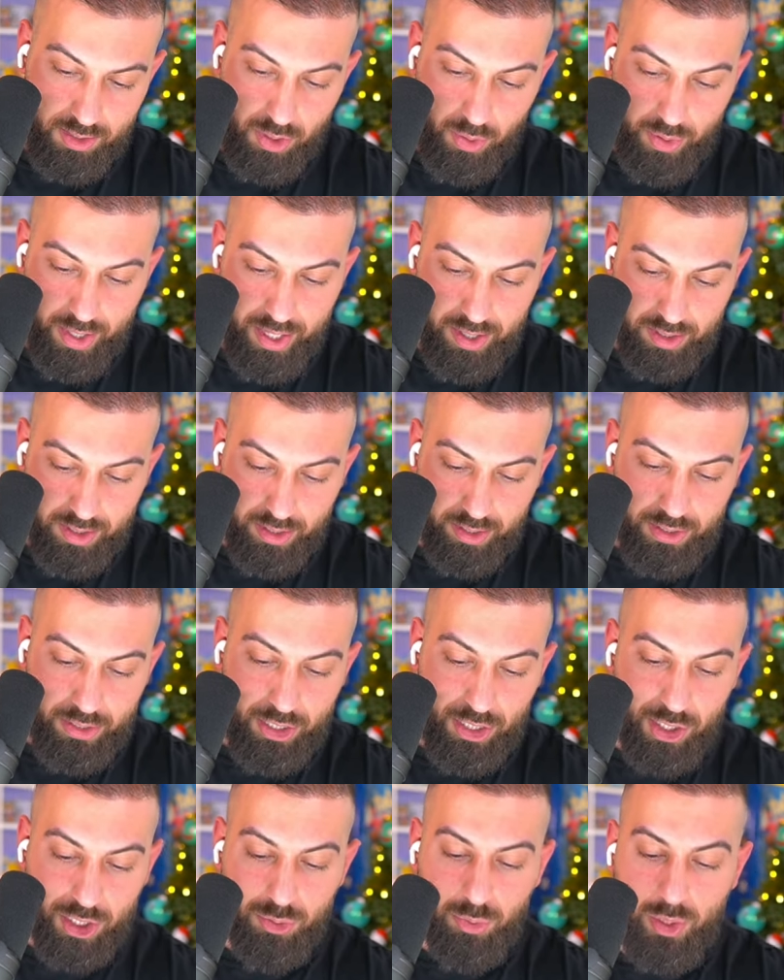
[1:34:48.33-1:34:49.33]
So here's the
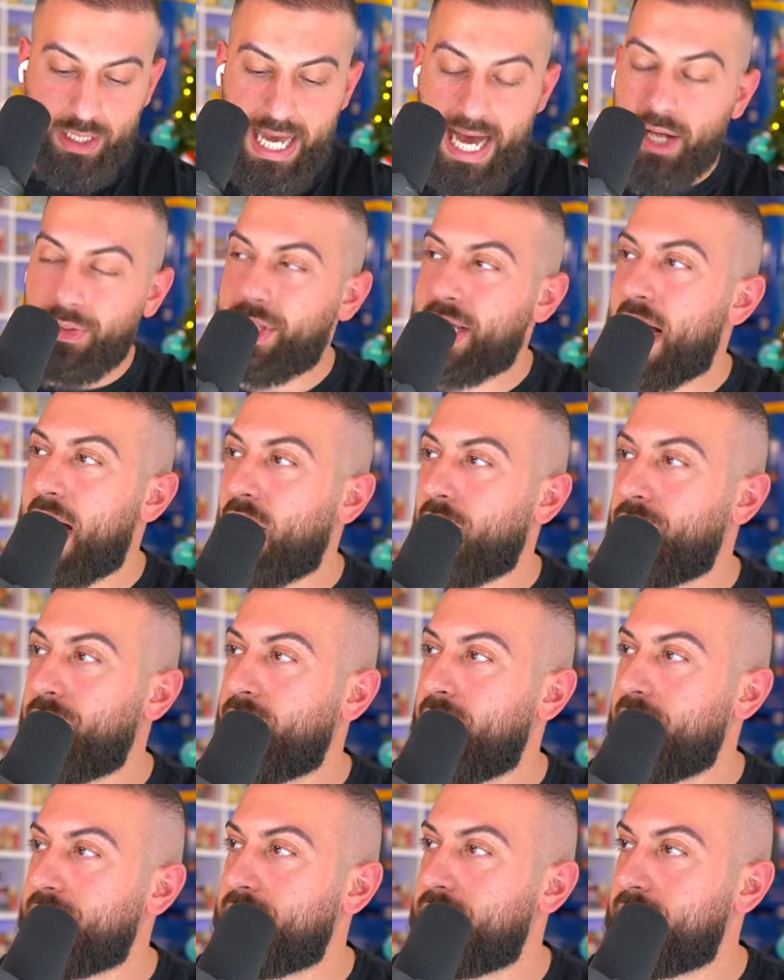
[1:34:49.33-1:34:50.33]
card without the hollow. You
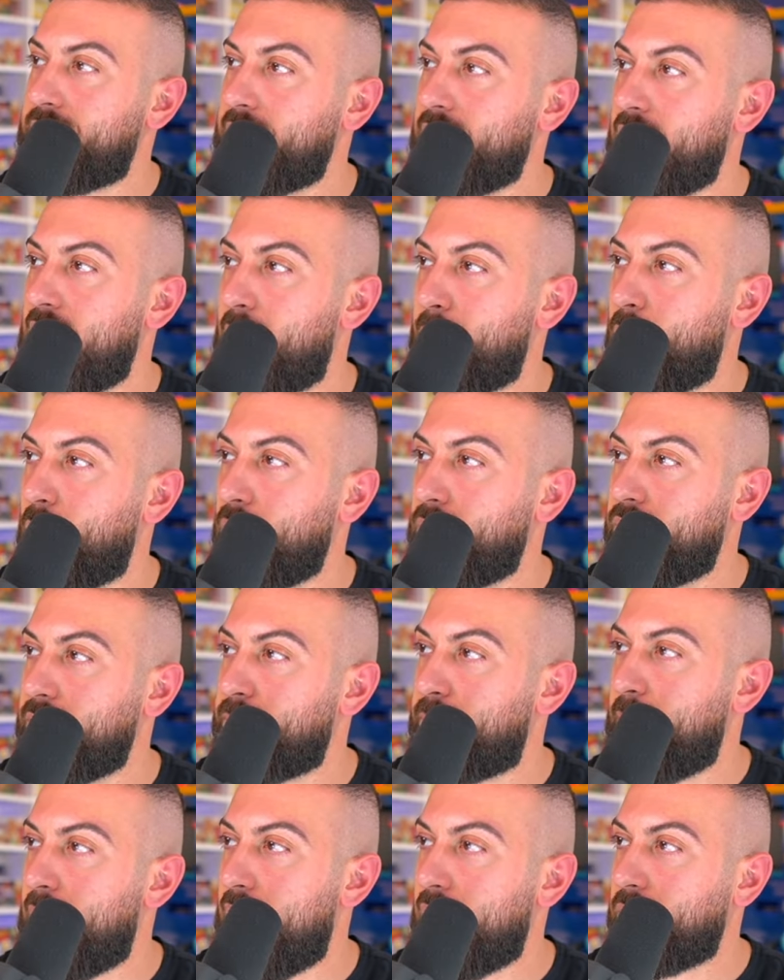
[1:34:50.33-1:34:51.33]
can actually see a lot more of the
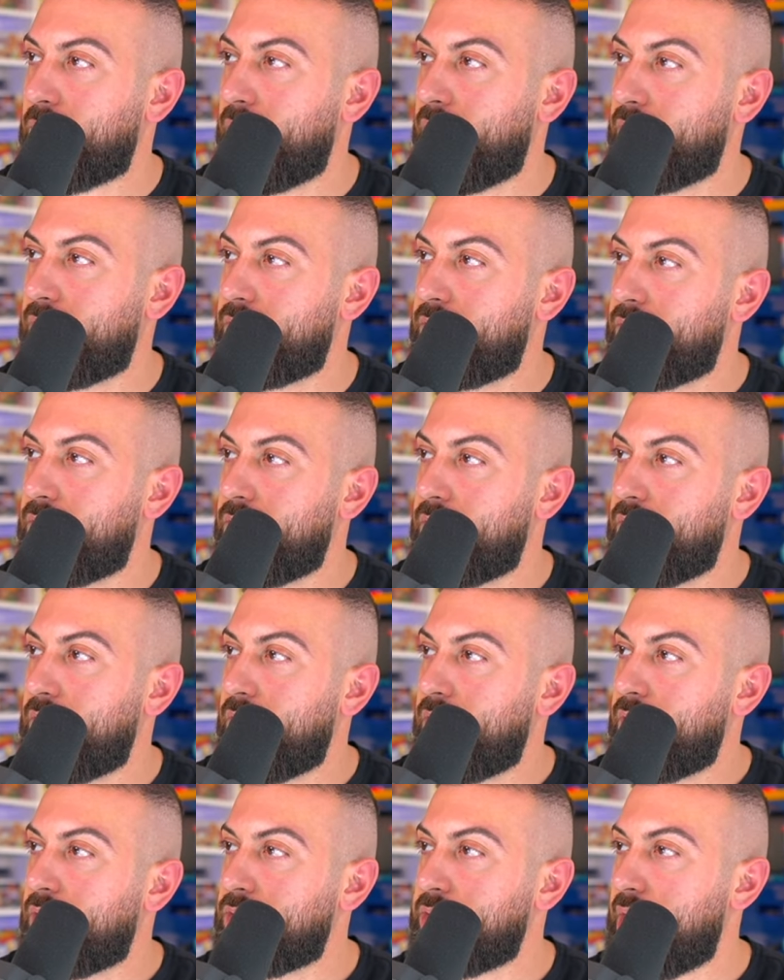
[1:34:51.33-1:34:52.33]
background.
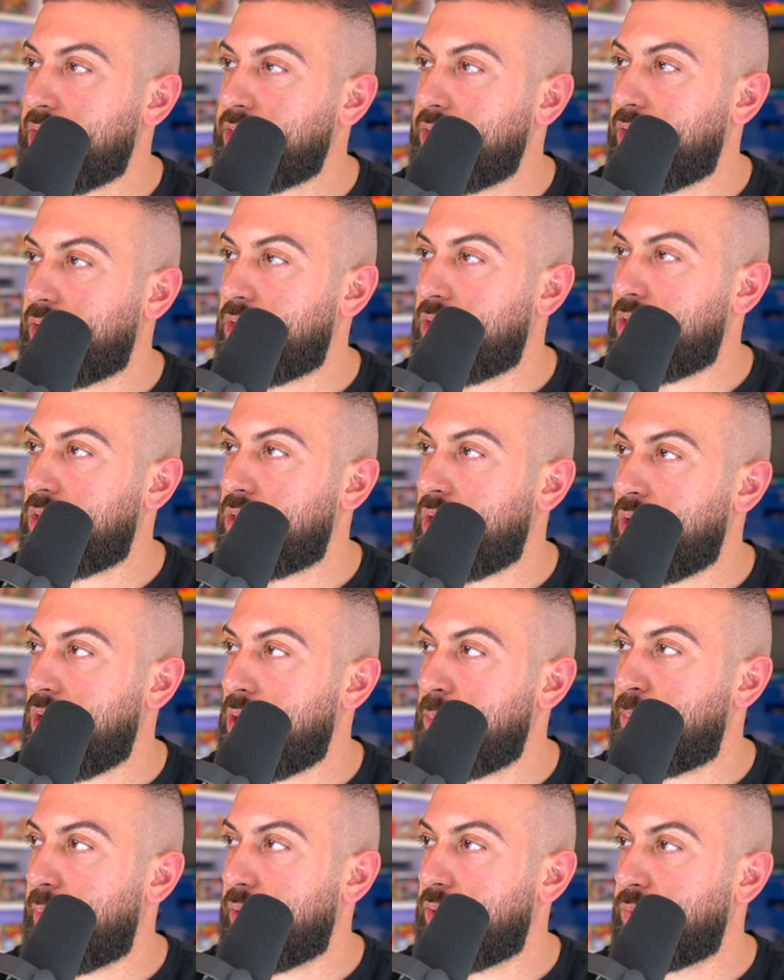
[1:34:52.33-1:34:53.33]
There's actually a
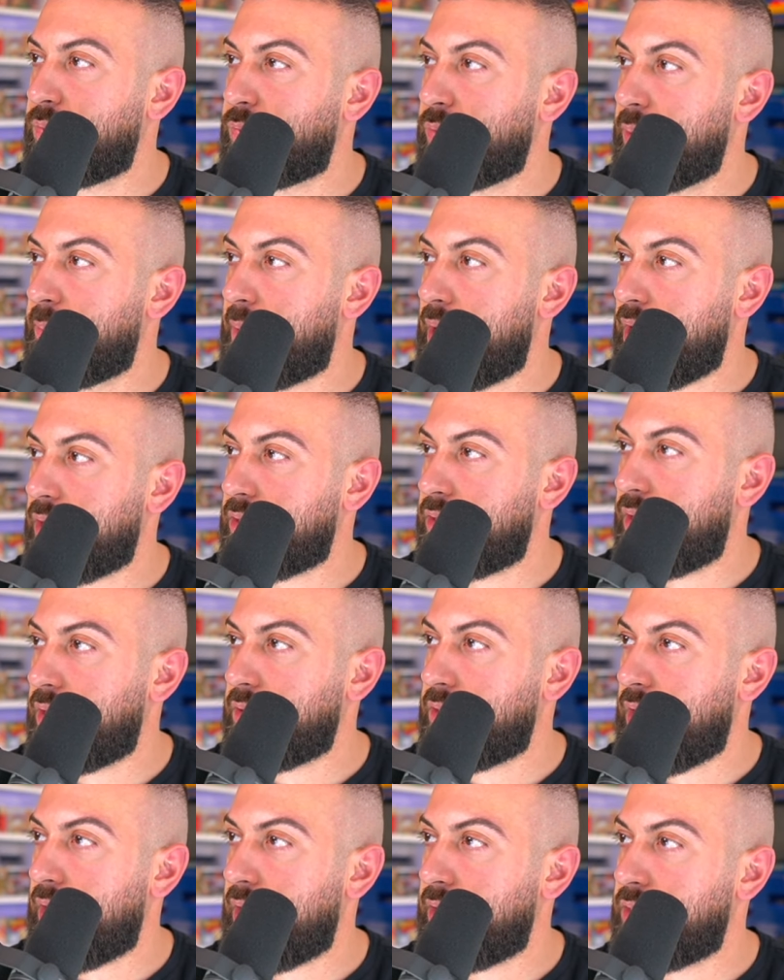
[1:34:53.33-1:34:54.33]
third Butterfree back there
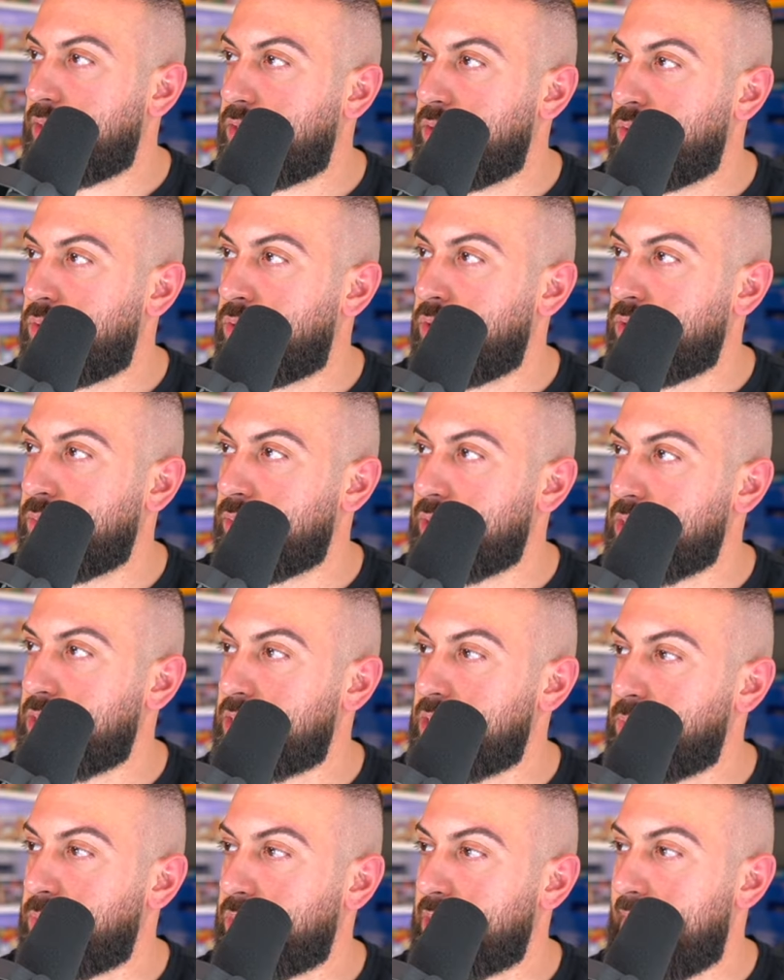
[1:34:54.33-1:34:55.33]
that I couldn't really
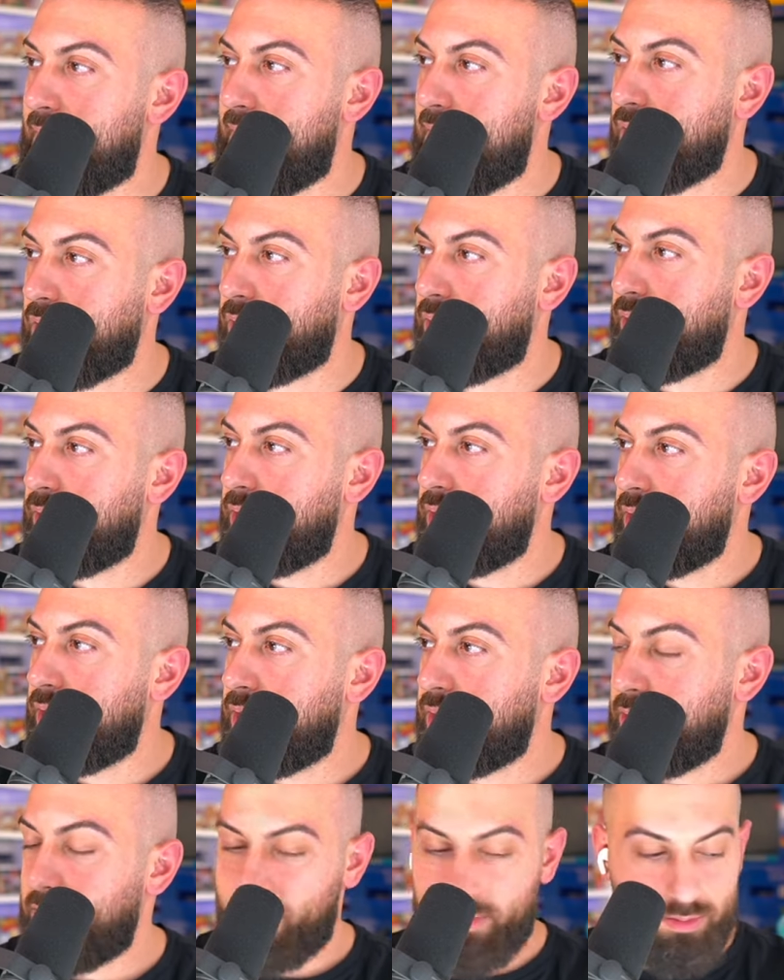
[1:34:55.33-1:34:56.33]
see with the hollow.
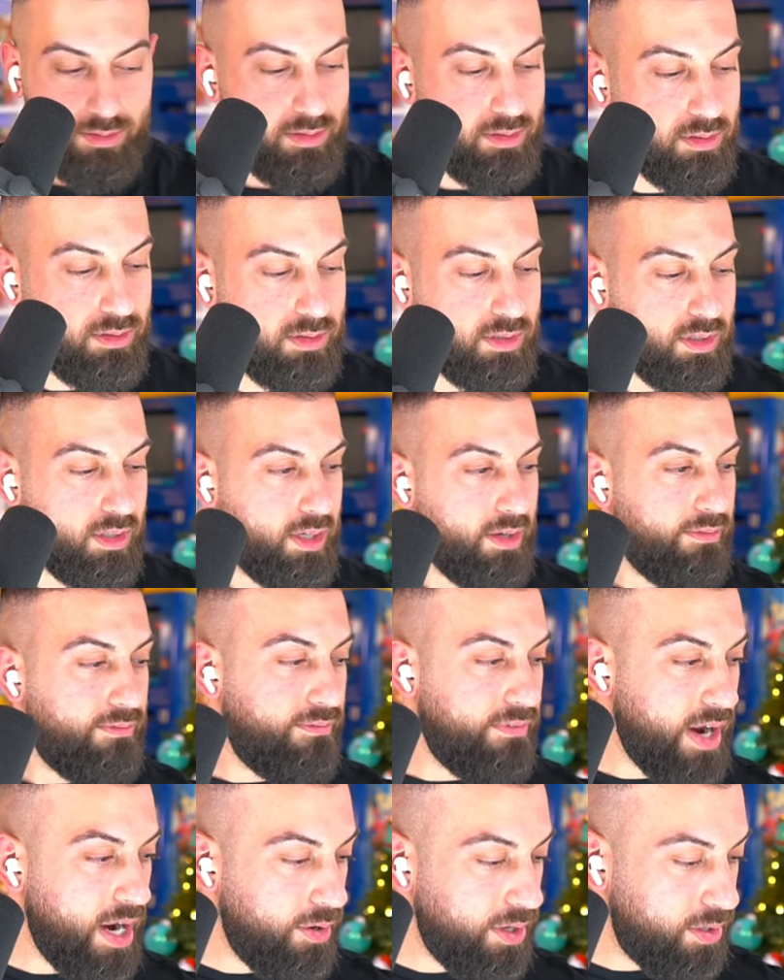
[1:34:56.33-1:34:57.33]

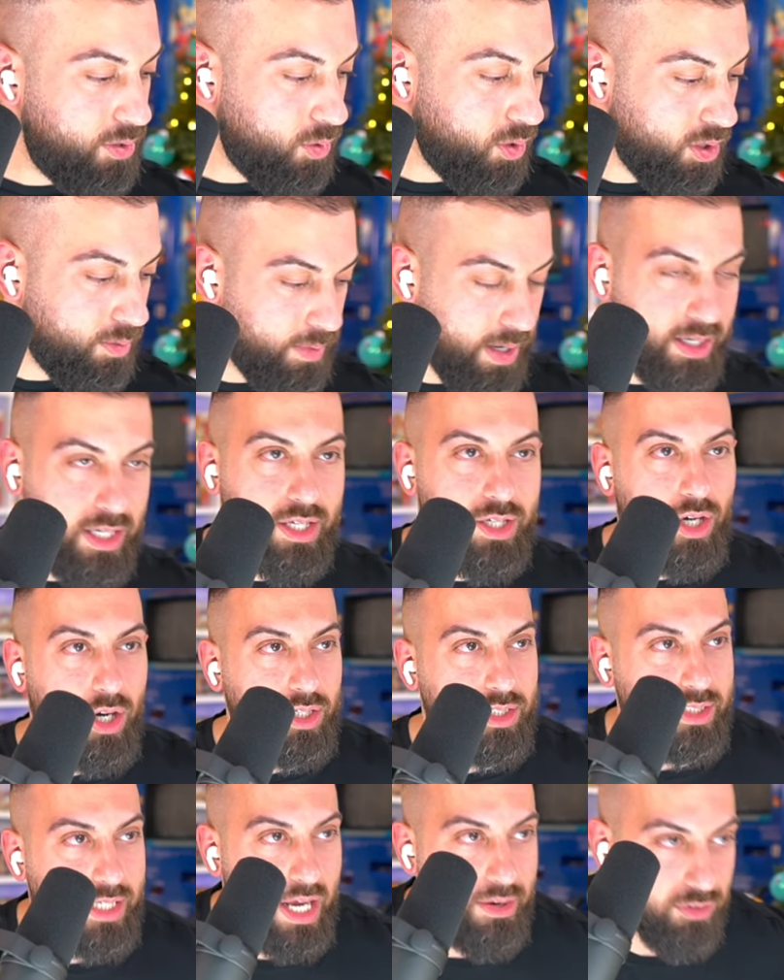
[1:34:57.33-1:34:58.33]
Very cool. Oh, I need
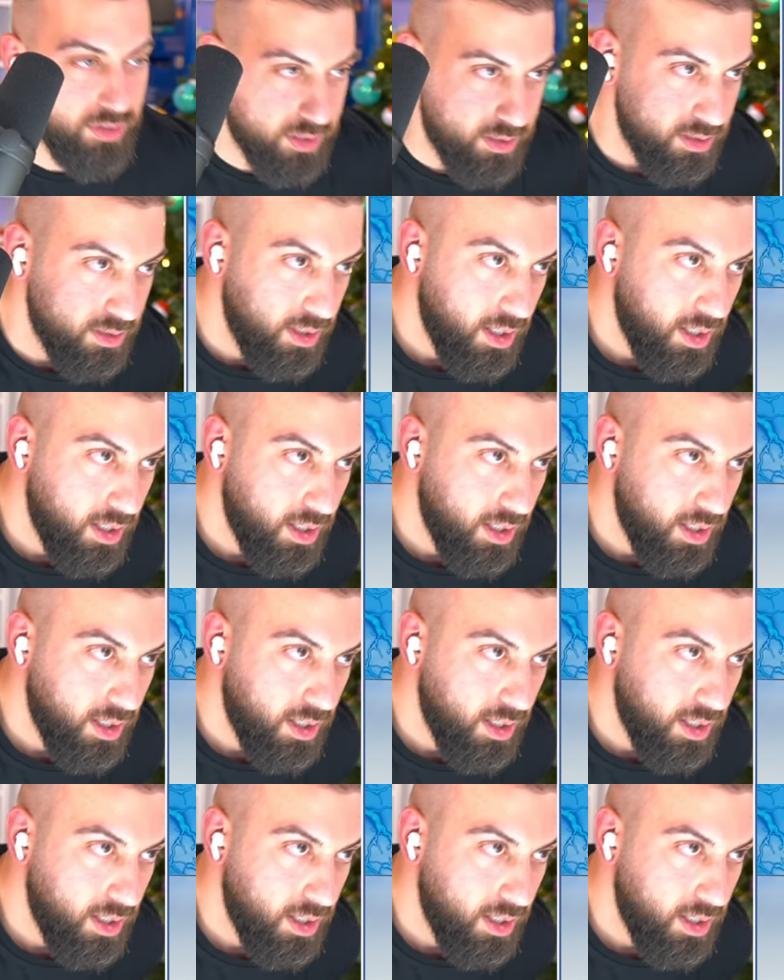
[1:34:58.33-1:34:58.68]
card savers.